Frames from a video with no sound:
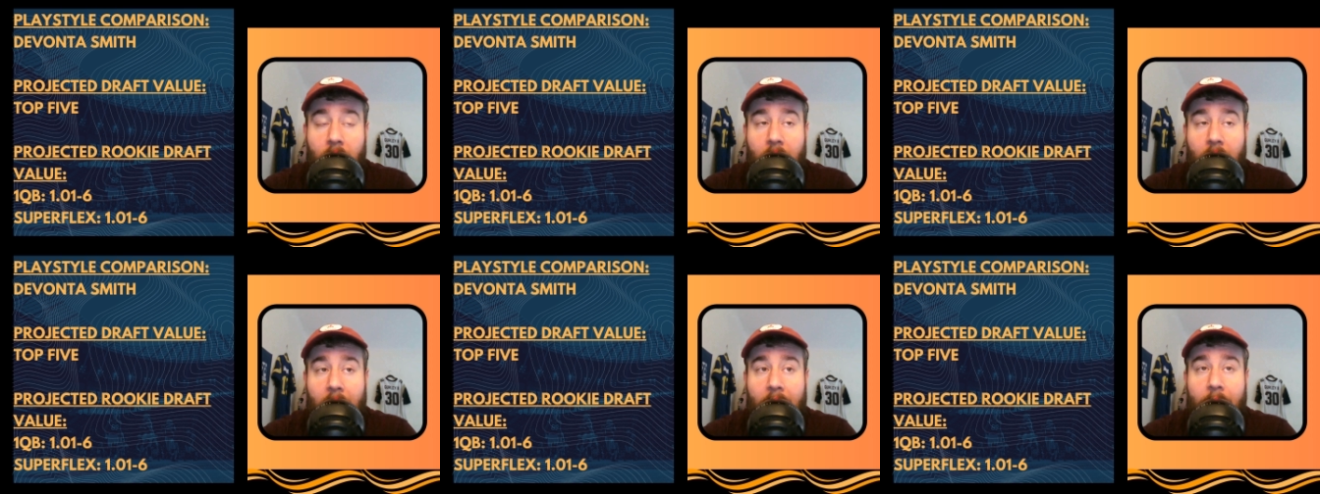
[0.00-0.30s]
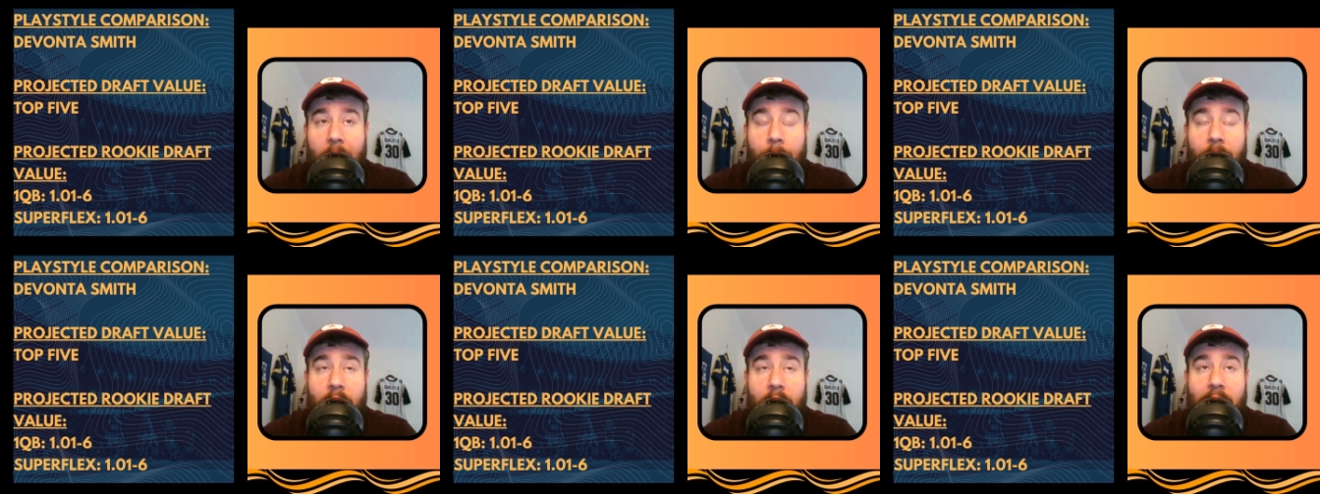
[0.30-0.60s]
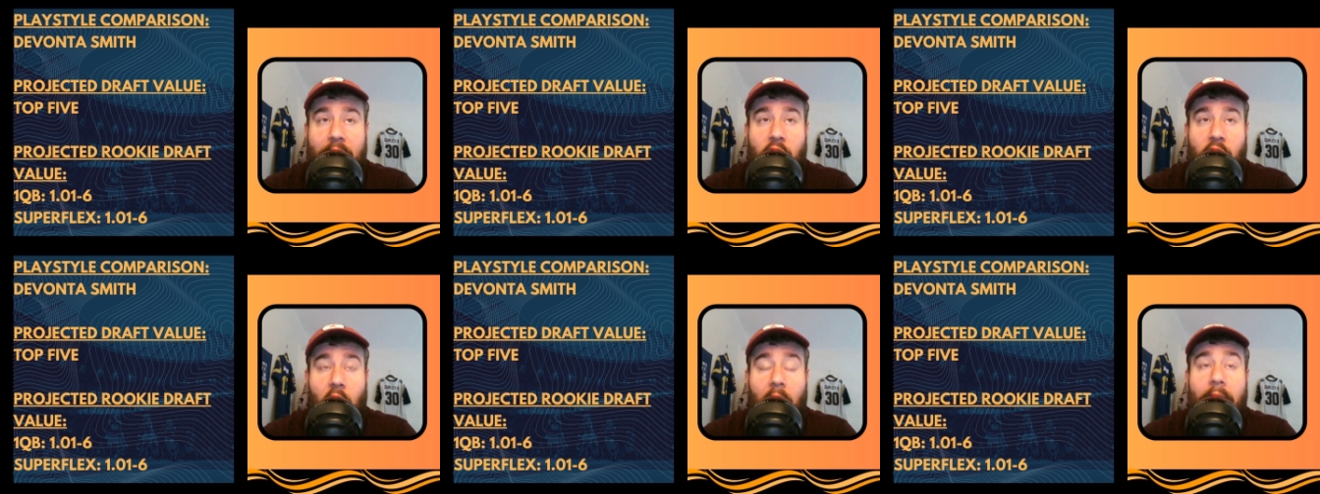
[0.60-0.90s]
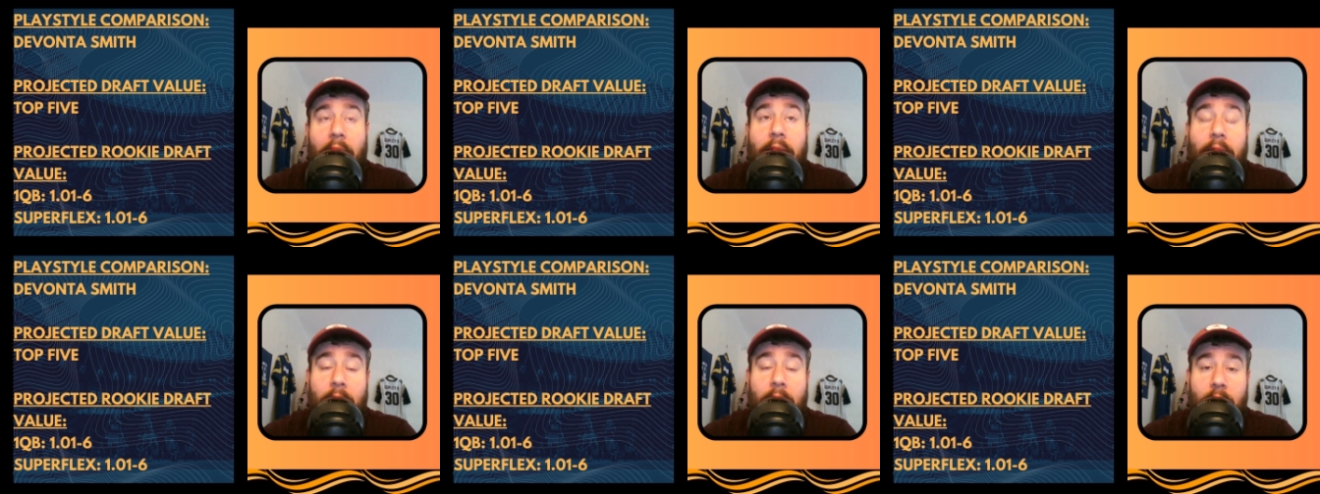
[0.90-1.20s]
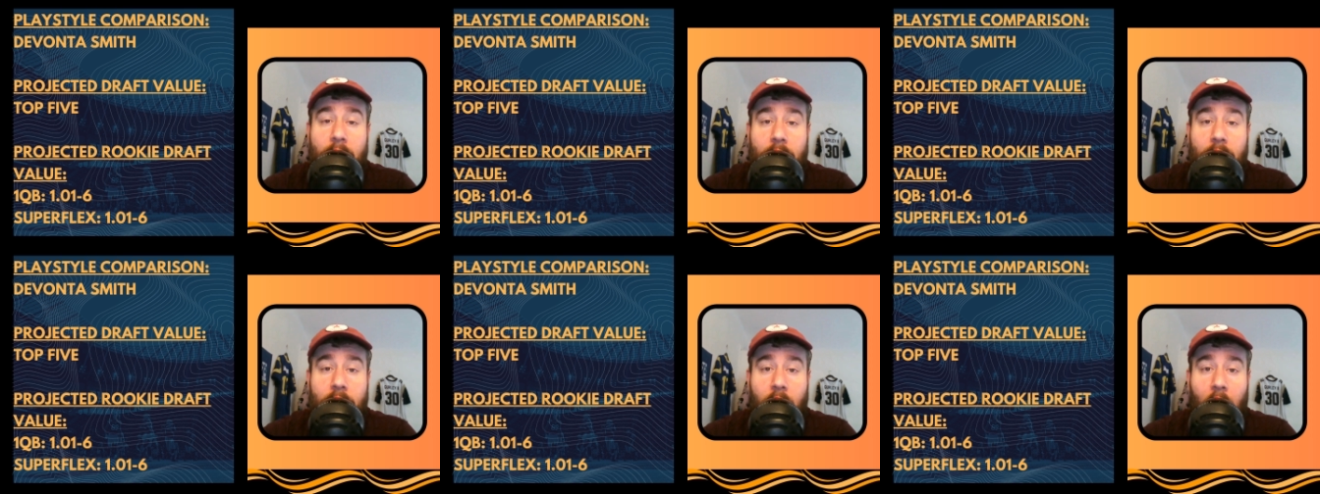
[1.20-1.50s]
The
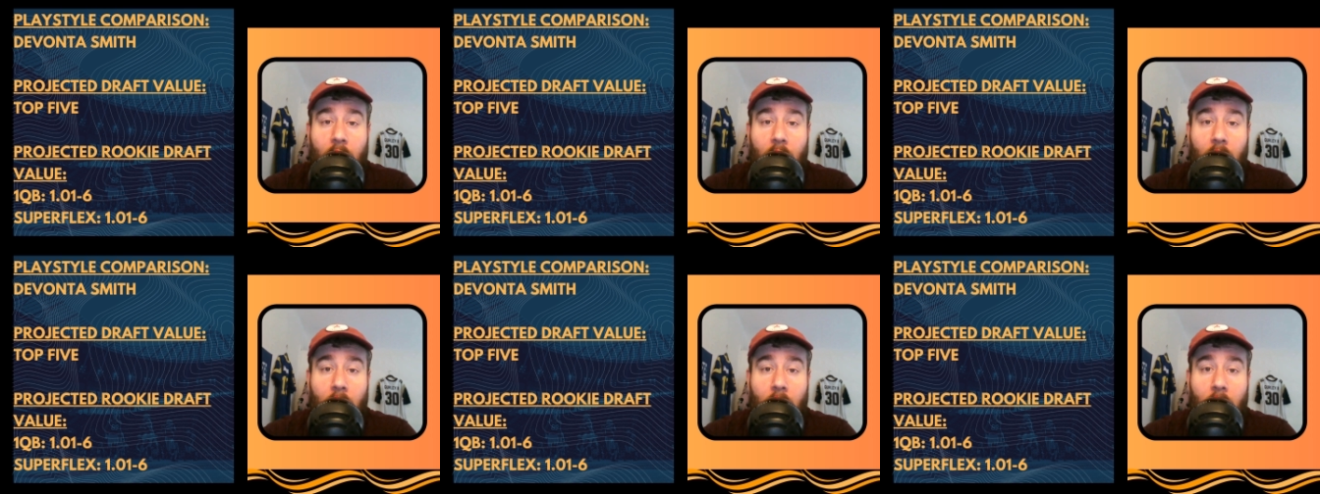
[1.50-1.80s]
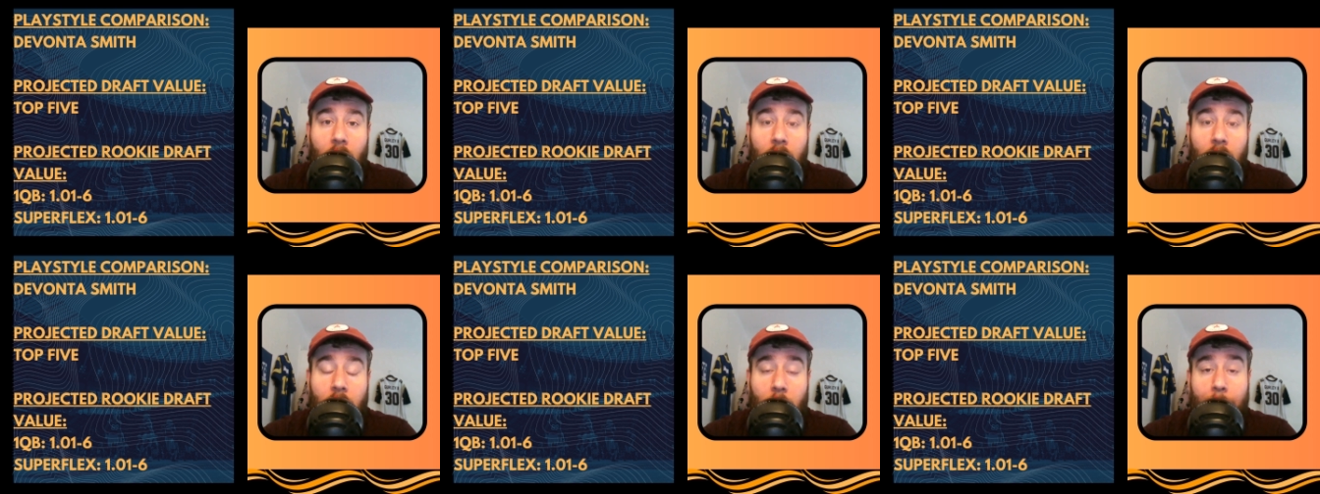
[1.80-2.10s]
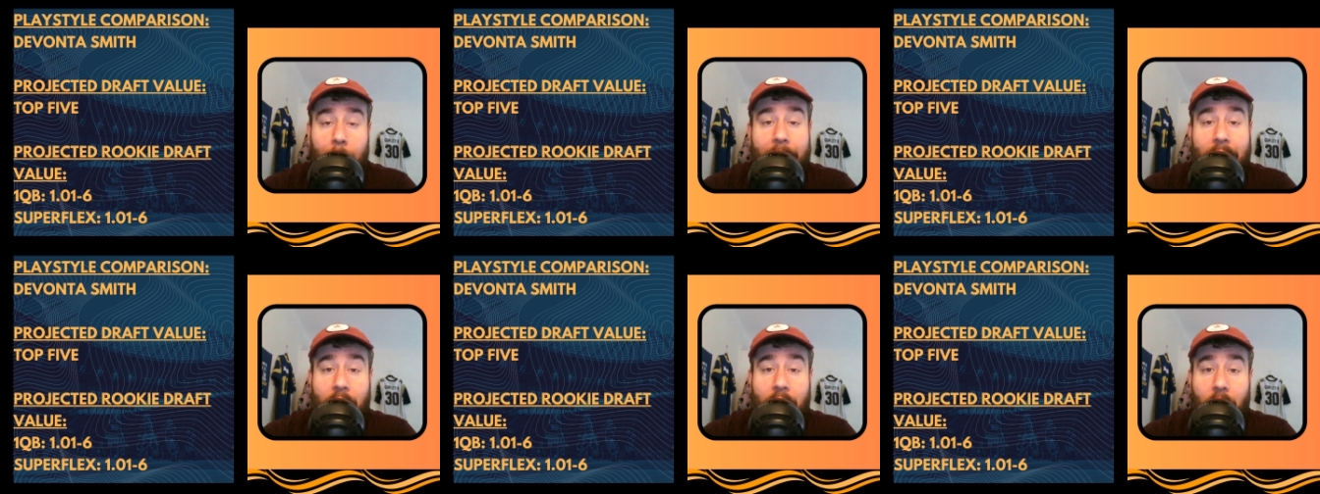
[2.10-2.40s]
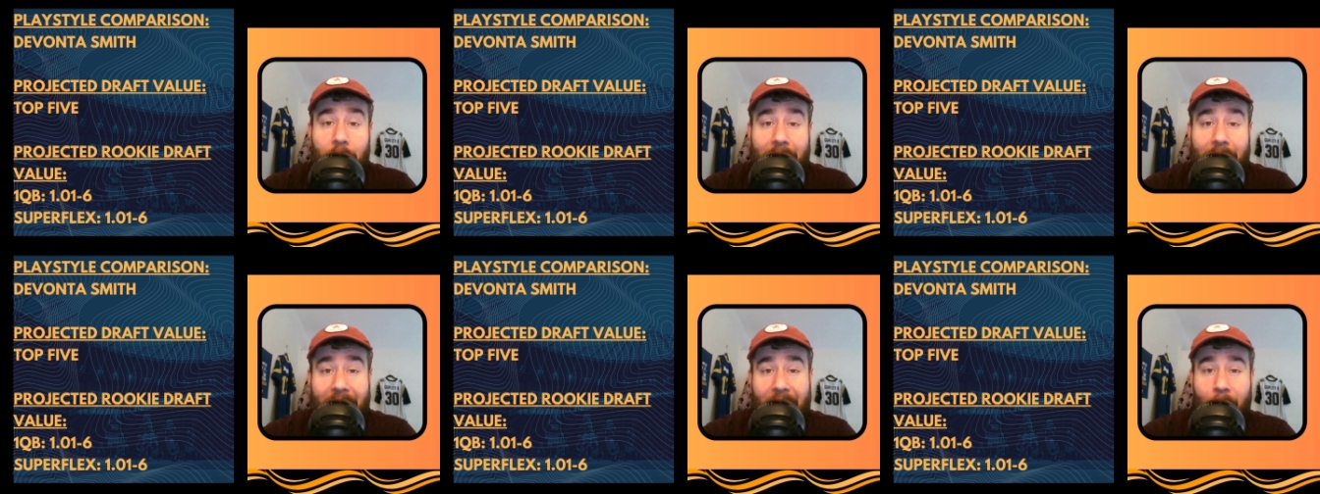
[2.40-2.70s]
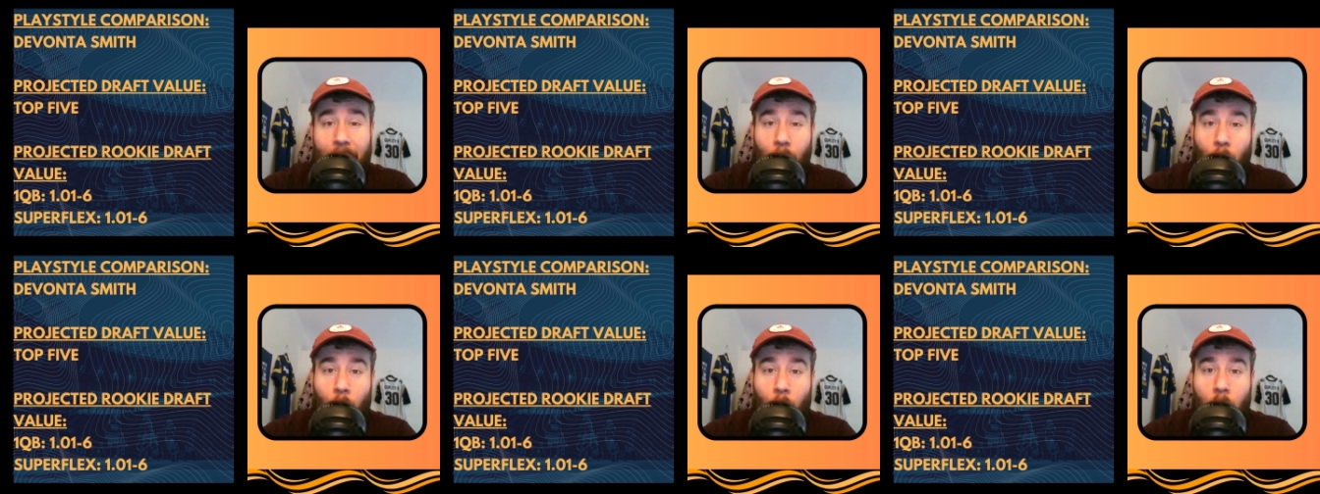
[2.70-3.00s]
Titans are going to go
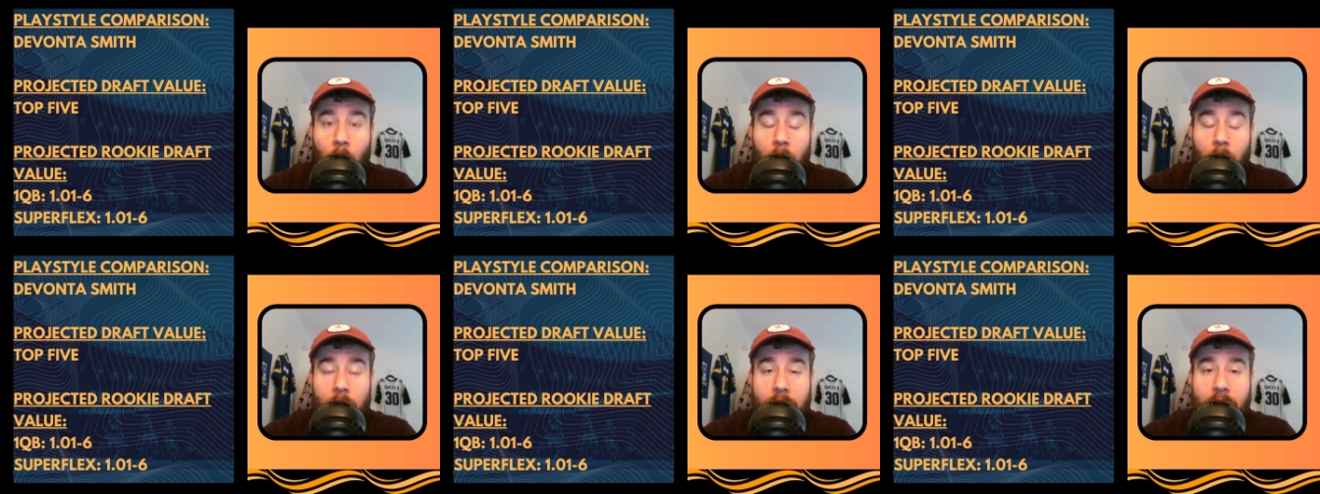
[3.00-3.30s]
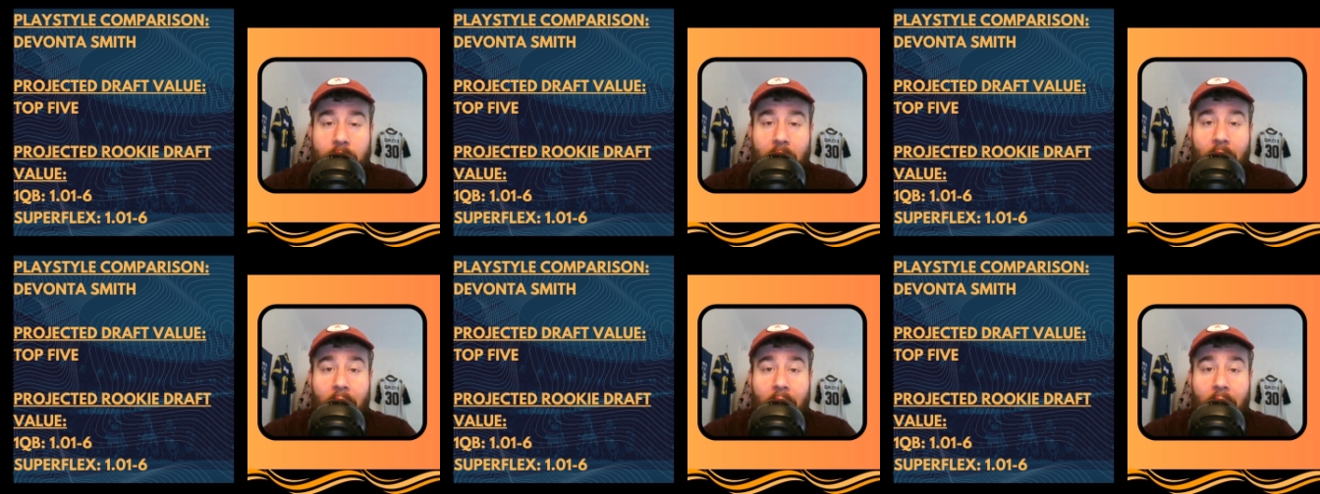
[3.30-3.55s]
Cam Ward.